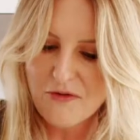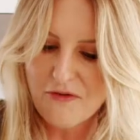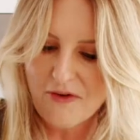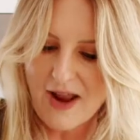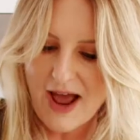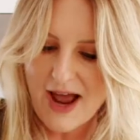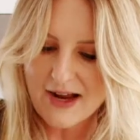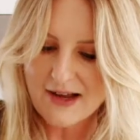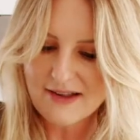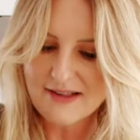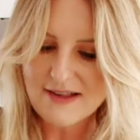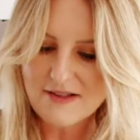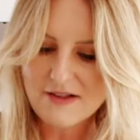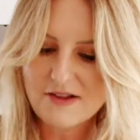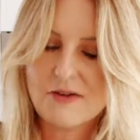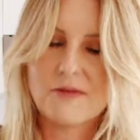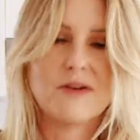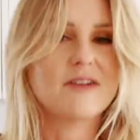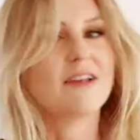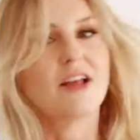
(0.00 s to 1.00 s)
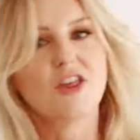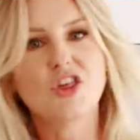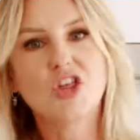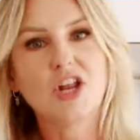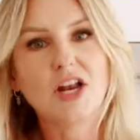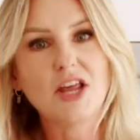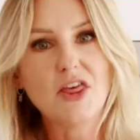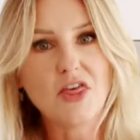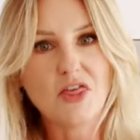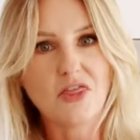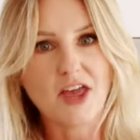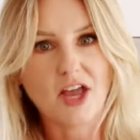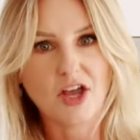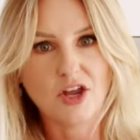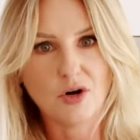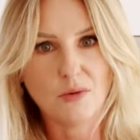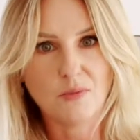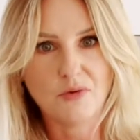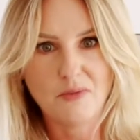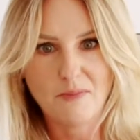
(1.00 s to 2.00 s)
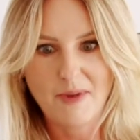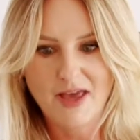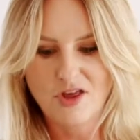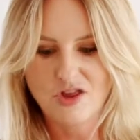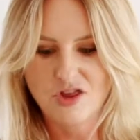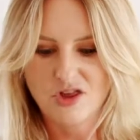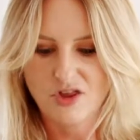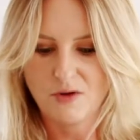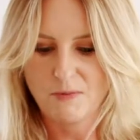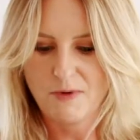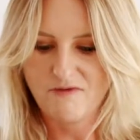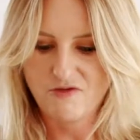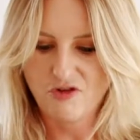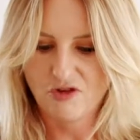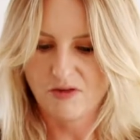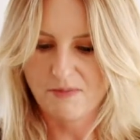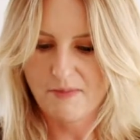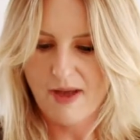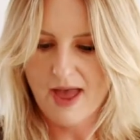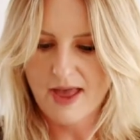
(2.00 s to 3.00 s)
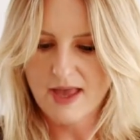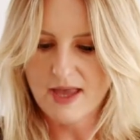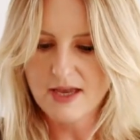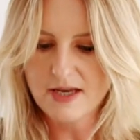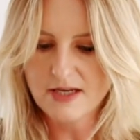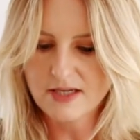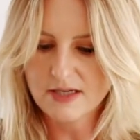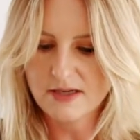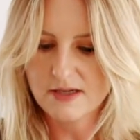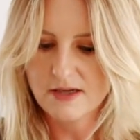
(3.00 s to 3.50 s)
flax is going to essentially thicken up the mixture that we've just made.